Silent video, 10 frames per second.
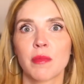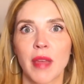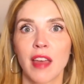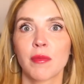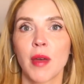
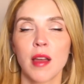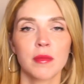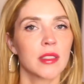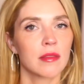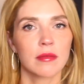Bath
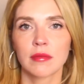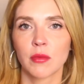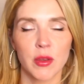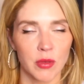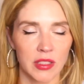bombs,
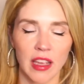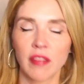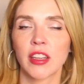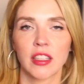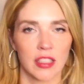we will
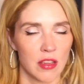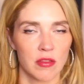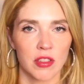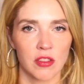definitely use.